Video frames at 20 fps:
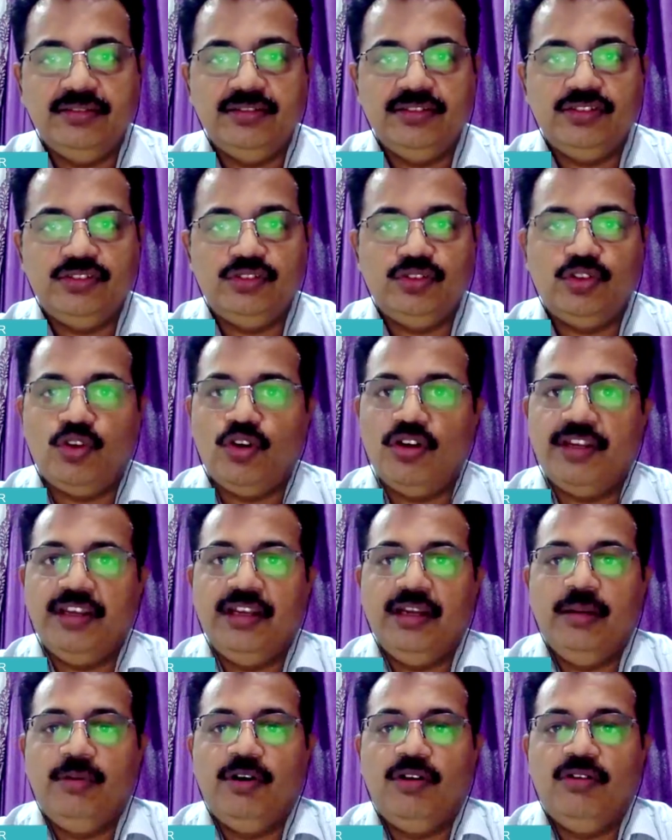So
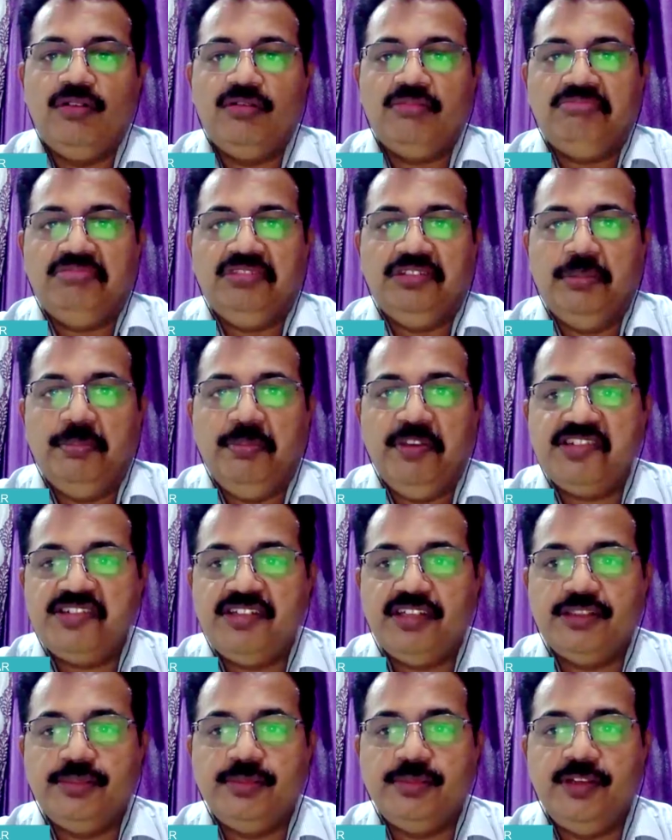talking about the
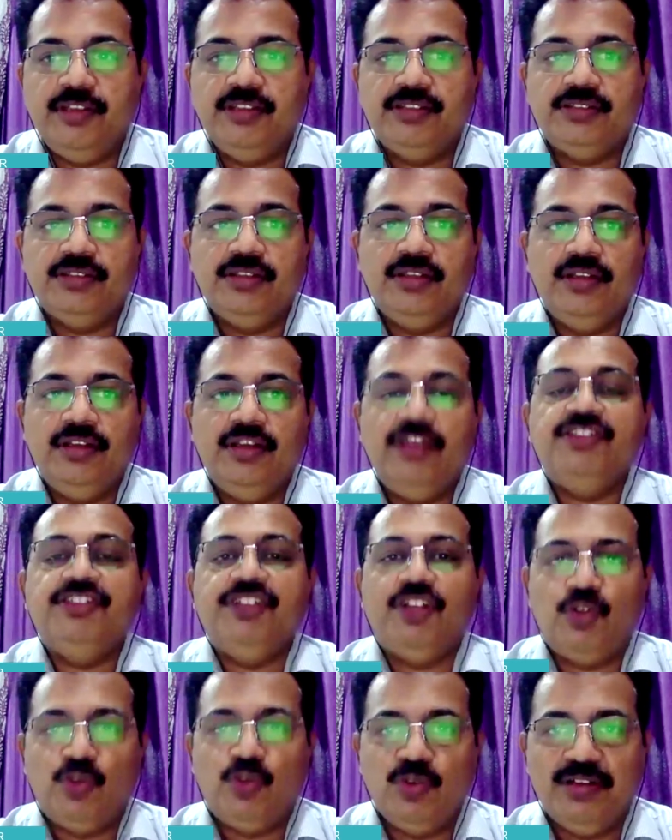best experience is
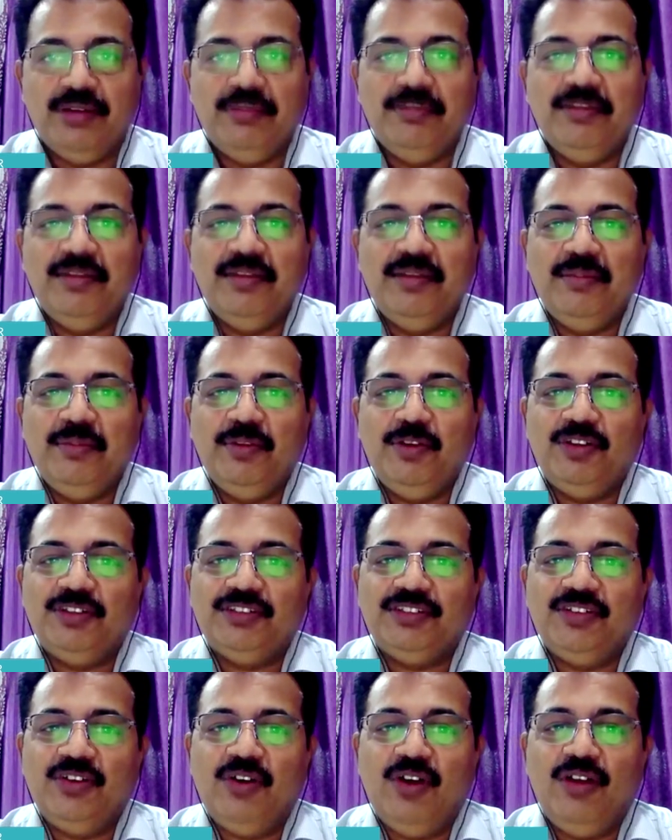yet to come,
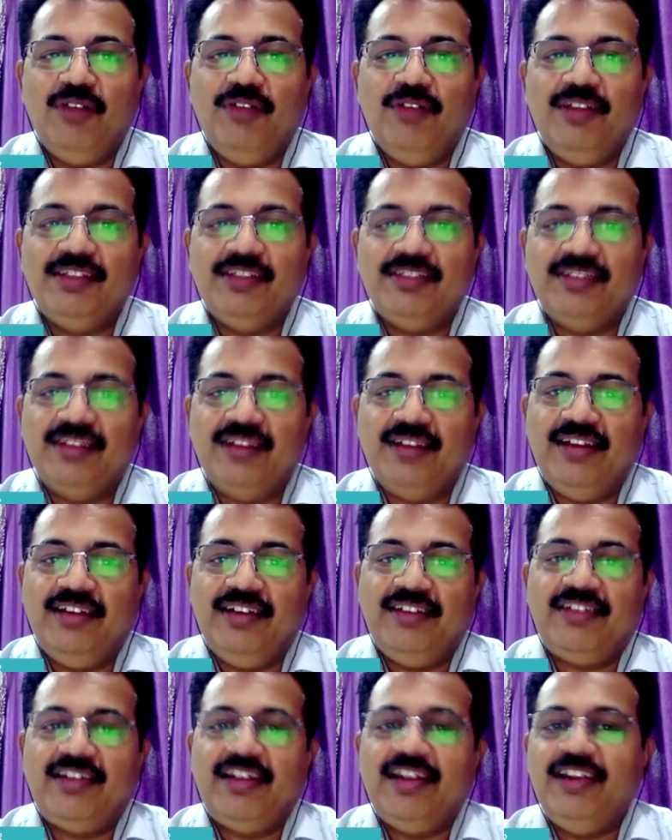because always I
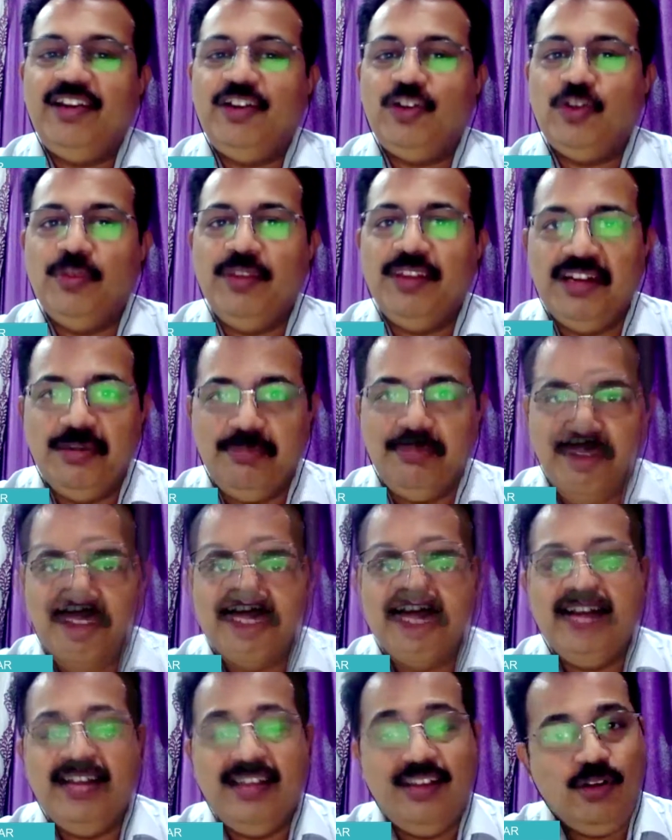try to make it
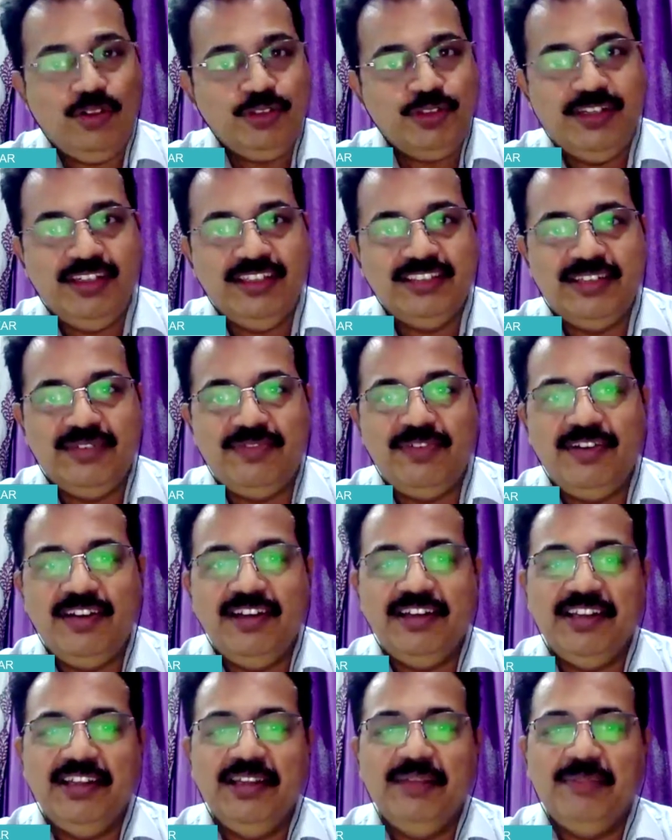best, and also it is
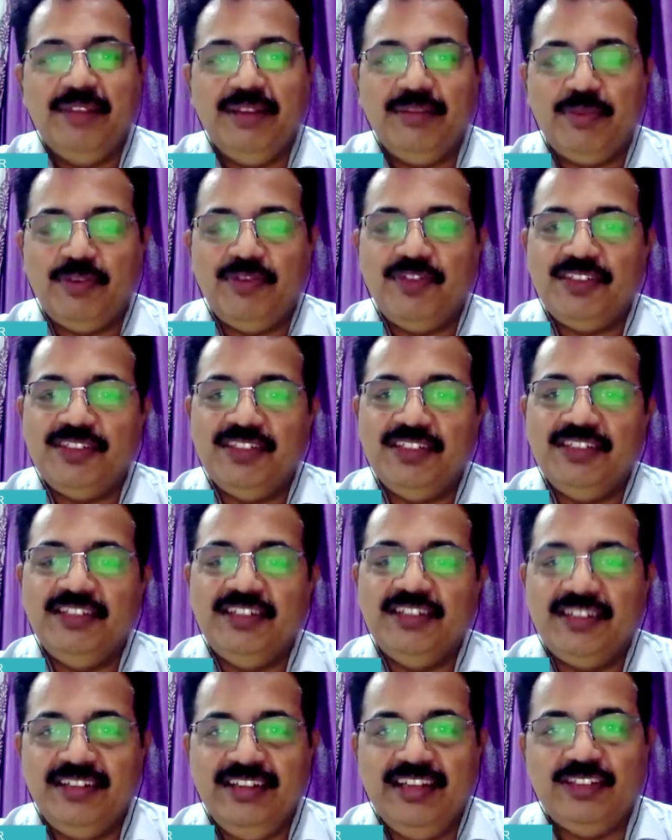reflecting in my professional
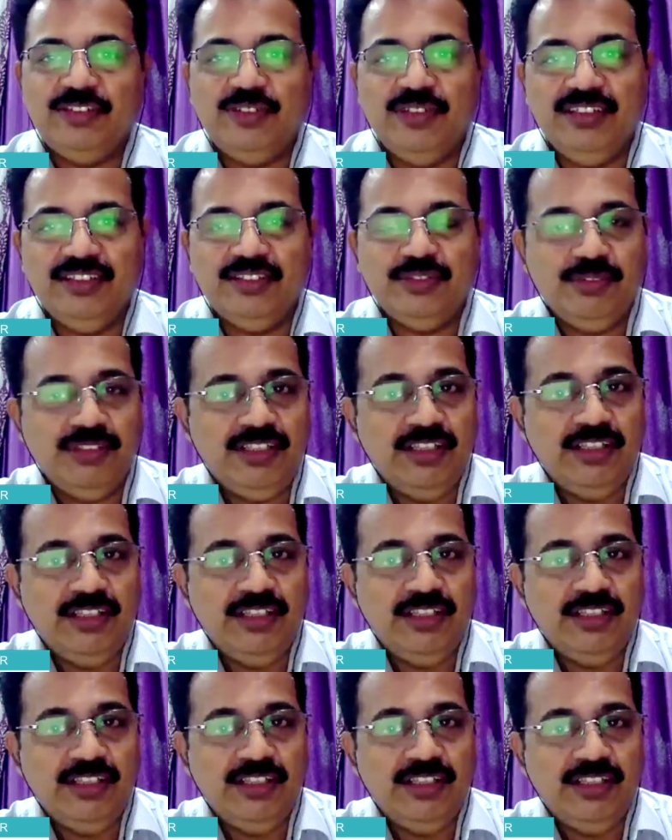journey actually with the
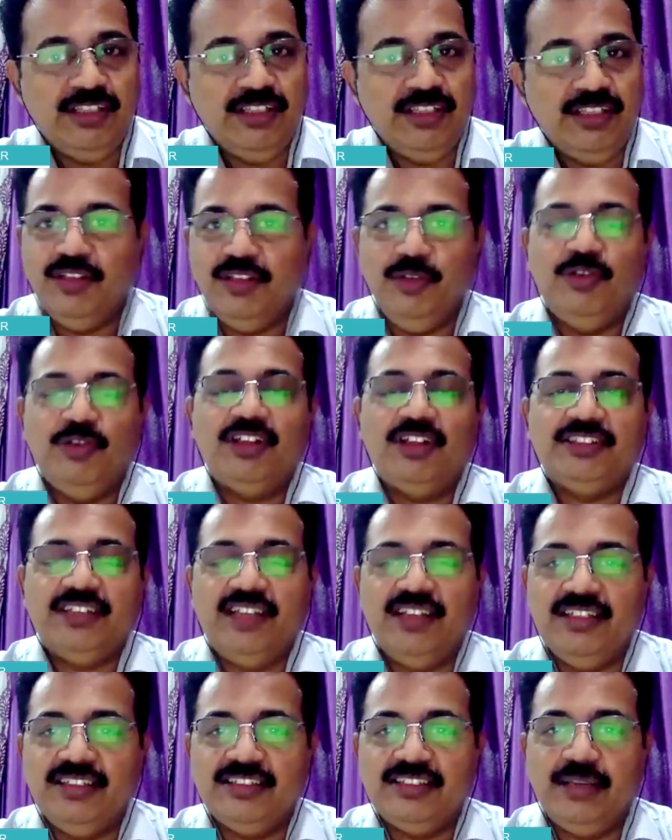newer
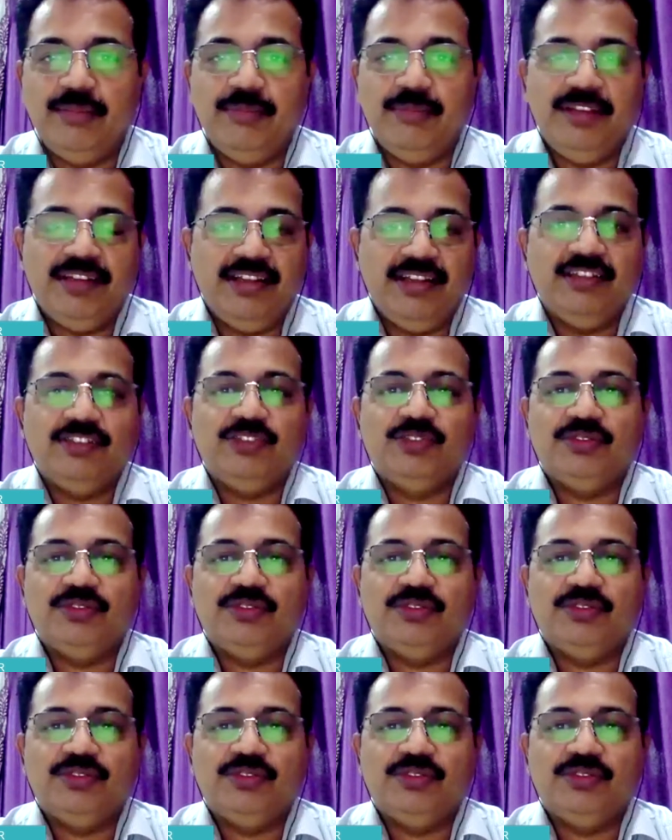challenges I am taking.